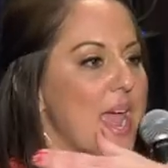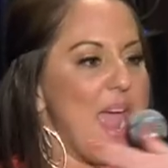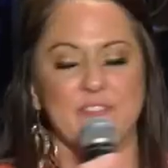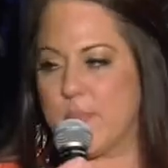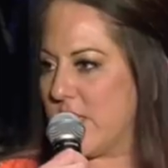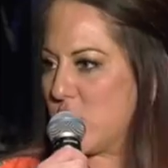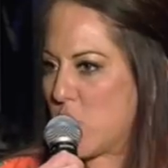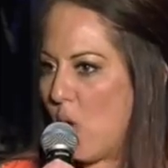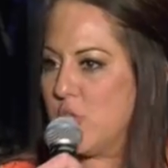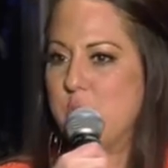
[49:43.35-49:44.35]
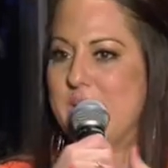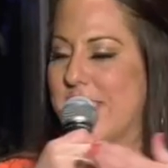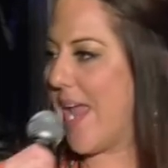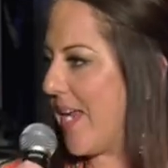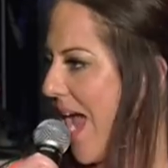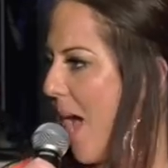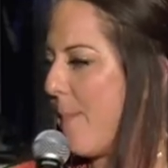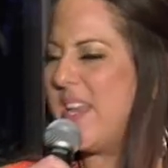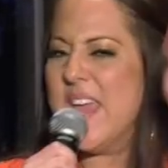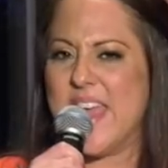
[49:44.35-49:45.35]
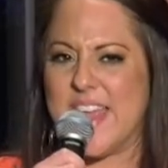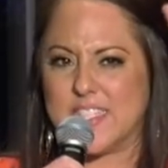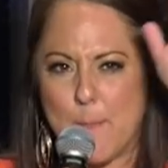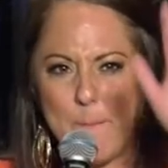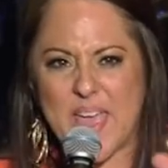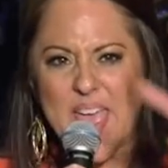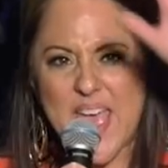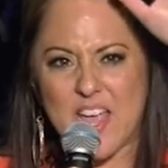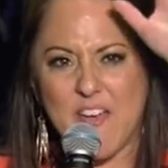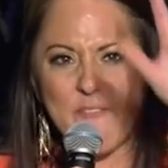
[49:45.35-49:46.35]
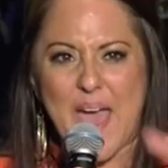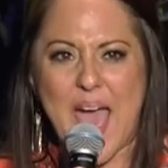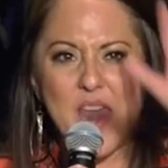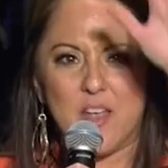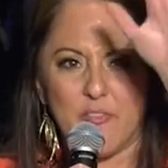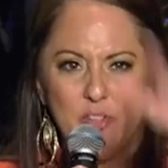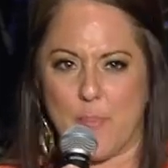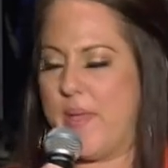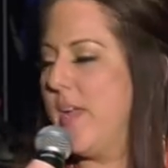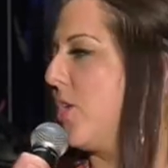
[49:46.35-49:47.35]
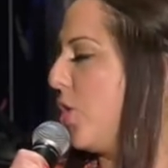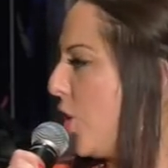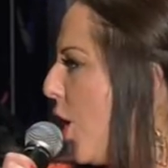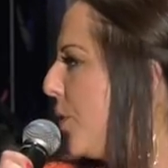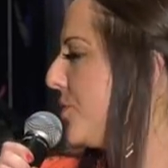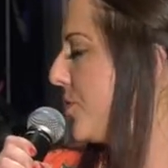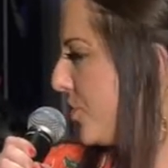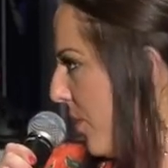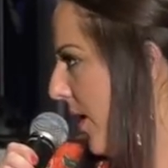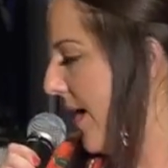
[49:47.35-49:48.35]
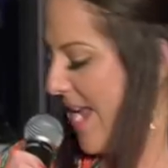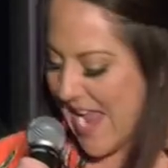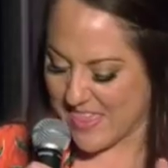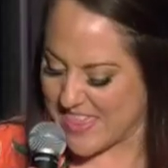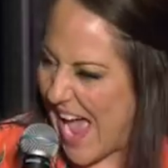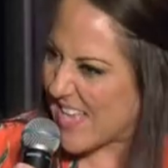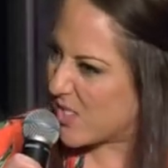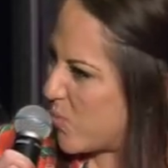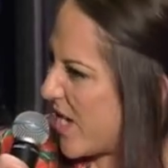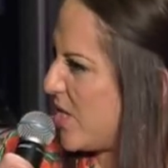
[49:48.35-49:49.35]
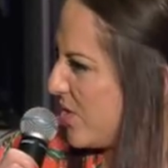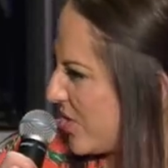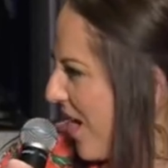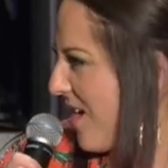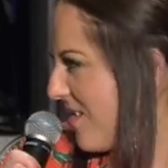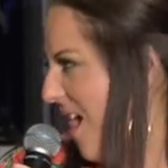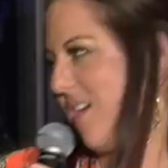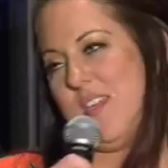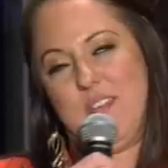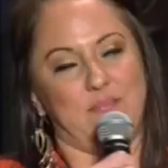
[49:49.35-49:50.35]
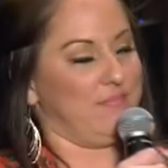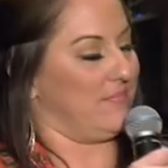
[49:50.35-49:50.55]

Everybody's told you it can't happen. It's a big, fat, flipping, closed door. And that's when you start knocking.